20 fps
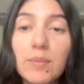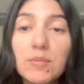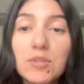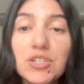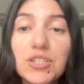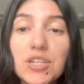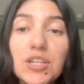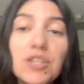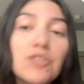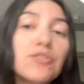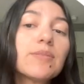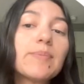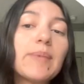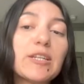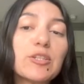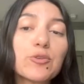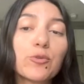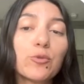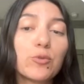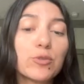I'm just going to use
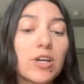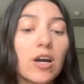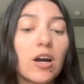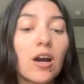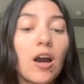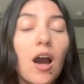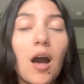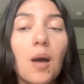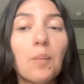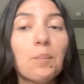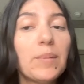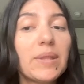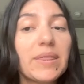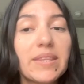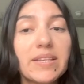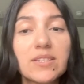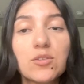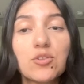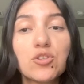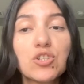metricool.com, but
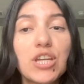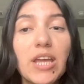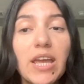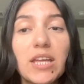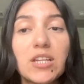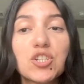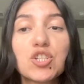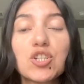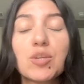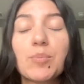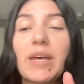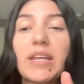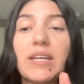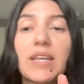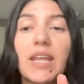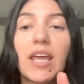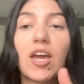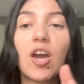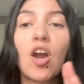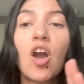this will change
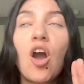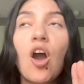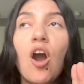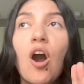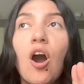depending